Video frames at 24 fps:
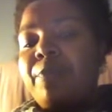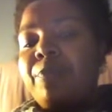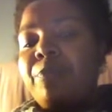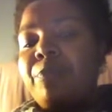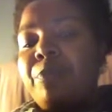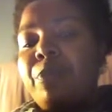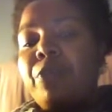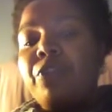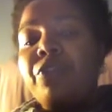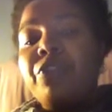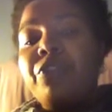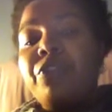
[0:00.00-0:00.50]

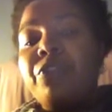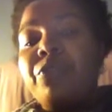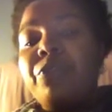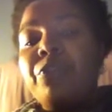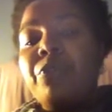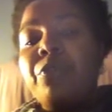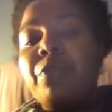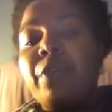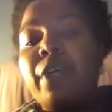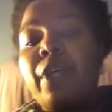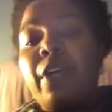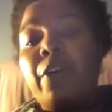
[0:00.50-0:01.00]

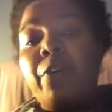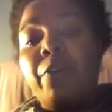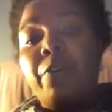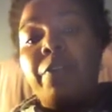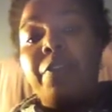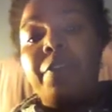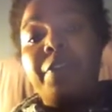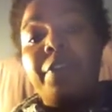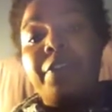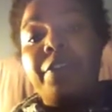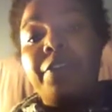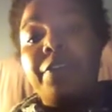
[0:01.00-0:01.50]
personal
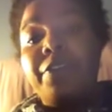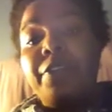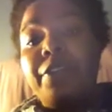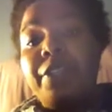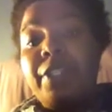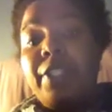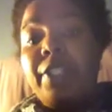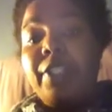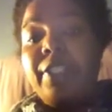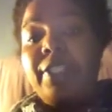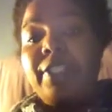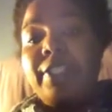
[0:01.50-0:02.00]
healthcare
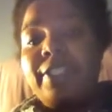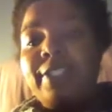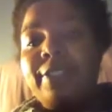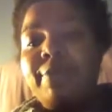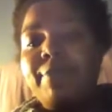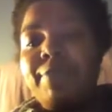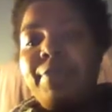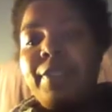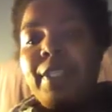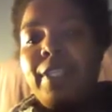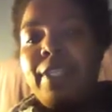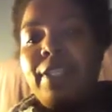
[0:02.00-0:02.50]
needs.
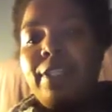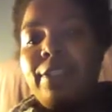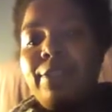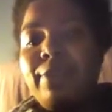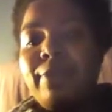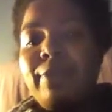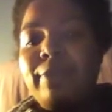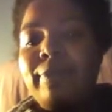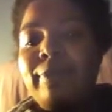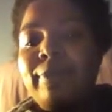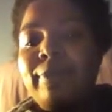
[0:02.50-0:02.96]
Thank you.